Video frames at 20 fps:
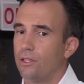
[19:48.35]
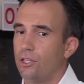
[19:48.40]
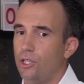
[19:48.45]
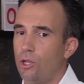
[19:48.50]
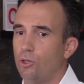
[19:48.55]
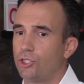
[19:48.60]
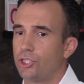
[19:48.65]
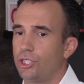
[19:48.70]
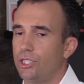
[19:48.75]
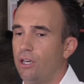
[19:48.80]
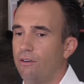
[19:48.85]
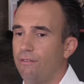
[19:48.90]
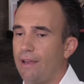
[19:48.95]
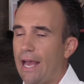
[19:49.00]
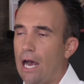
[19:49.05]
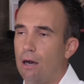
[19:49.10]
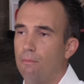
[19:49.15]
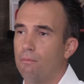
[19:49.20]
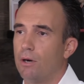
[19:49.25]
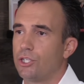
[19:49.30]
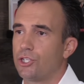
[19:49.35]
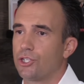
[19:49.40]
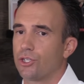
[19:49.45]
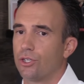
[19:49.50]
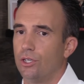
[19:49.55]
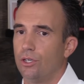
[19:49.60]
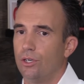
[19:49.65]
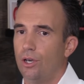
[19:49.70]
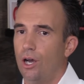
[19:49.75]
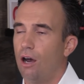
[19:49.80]
the notion of how
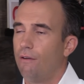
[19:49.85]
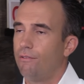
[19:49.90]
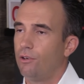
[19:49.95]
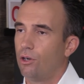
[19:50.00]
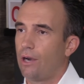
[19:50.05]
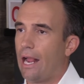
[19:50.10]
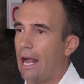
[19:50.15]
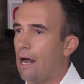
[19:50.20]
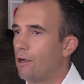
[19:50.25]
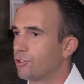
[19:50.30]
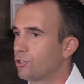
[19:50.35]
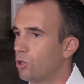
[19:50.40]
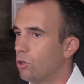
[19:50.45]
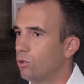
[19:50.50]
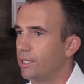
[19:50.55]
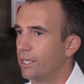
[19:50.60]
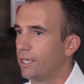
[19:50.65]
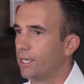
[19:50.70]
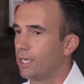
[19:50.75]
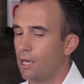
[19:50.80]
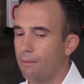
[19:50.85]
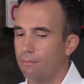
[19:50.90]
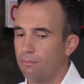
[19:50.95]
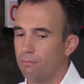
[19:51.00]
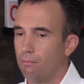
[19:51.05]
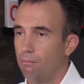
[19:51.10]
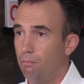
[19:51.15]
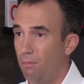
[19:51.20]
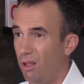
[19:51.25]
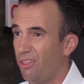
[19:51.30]
much of your household
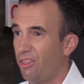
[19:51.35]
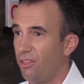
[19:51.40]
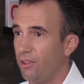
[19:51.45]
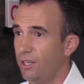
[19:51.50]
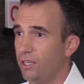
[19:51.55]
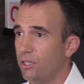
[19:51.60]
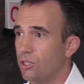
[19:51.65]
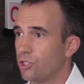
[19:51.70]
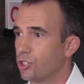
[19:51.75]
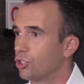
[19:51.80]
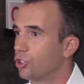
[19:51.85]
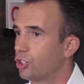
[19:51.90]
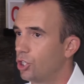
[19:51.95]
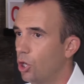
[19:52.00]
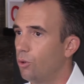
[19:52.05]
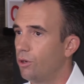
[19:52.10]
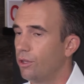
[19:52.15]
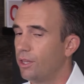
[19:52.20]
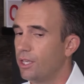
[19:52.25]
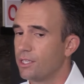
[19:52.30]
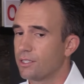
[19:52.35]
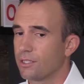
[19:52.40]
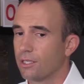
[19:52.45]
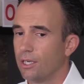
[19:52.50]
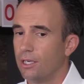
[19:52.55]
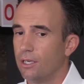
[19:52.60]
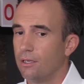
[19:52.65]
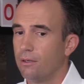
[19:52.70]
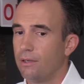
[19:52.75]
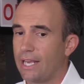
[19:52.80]
income monthly should go to this
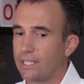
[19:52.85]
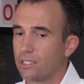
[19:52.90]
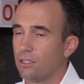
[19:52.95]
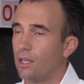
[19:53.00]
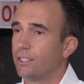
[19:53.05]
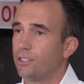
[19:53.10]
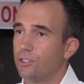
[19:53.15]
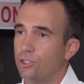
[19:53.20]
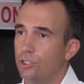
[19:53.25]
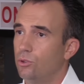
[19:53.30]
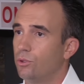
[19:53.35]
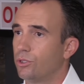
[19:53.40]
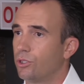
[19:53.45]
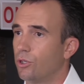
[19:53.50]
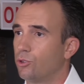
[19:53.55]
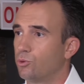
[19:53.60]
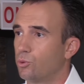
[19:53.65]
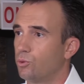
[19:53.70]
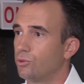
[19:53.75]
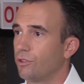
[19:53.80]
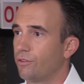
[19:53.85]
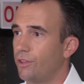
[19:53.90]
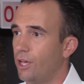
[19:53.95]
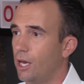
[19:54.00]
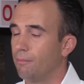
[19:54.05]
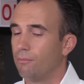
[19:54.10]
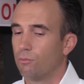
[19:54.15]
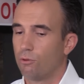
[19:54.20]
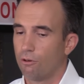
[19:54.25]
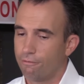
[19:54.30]
has a lot to do with those rules of
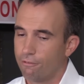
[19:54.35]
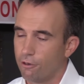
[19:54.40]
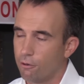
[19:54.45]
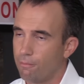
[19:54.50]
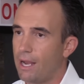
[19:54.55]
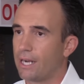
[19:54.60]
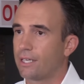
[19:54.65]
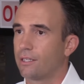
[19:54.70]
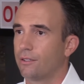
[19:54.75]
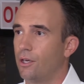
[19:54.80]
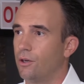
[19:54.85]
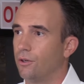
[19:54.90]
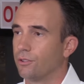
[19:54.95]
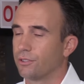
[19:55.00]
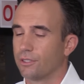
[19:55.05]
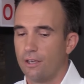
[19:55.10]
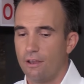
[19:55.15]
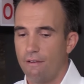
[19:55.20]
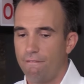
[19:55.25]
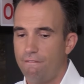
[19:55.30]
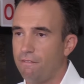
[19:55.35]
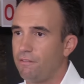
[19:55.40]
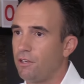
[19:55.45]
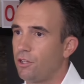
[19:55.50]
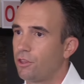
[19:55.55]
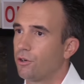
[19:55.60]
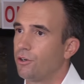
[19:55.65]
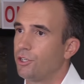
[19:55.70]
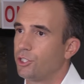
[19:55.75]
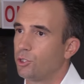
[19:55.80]
thumb. Refer back to those
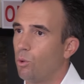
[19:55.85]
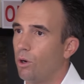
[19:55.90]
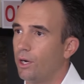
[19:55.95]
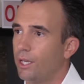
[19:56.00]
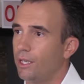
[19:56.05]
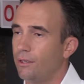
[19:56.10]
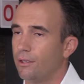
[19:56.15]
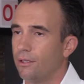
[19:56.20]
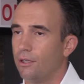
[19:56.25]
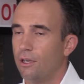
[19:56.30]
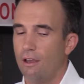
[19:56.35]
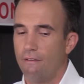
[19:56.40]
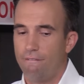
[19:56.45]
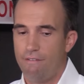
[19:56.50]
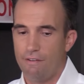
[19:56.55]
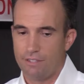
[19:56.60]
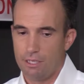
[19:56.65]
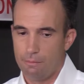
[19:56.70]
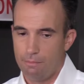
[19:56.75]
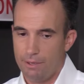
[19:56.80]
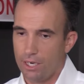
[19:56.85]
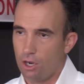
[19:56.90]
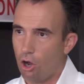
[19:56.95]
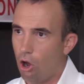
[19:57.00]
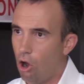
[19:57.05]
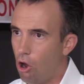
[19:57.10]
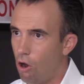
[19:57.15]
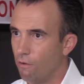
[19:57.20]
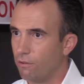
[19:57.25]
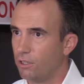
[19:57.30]
50, 30, 20, 50 being
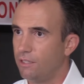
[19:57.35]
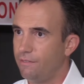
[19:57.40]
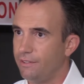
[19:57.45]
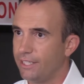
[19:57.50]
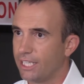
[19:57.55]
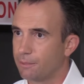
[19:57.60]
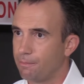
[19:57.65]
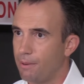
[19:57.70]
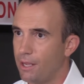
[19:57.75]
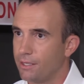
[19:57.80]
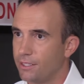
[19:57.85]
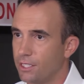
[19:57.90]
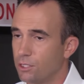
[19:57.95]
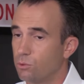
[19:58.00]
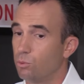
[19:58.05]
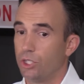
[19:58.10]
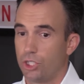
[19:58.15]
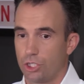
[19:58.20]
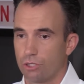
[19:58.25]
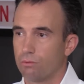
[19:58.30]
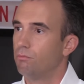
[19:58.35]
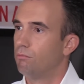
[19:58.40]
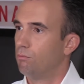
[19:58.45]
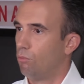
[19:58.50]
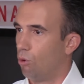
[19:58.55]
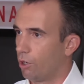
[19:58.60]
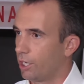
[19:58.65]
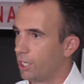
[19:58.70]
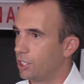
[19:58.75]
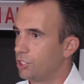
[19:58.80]
all the living expenses, which
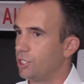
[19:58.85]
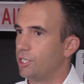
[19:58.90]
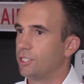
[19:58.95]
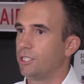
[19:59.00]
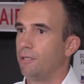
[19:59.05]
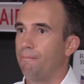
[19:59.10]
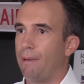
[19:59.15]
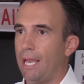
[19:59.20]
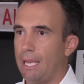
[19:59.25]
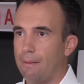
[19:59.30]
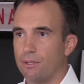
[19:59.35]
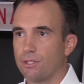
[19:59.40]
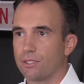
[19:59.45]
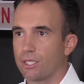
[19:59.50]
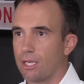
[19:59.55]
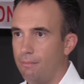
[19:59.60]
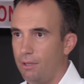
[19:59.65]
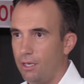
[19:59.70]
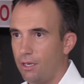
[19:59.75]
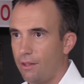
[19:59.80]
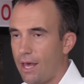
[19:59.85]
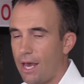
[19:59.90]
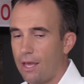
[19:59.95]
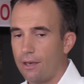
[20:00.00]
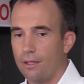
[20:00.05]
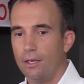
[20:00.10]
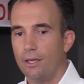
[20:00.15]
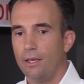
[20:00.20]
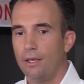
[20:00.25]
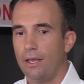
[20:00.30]
mortgages and payments come into
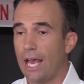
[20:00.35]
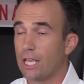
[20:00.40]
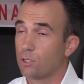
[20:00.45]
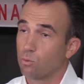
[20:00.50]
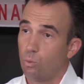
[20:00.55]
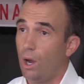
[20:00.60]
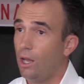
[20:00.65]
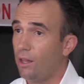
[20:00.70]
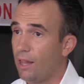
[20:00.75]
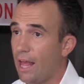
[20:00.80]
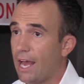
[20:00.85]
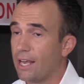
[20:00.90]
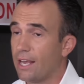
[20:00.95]
that, as well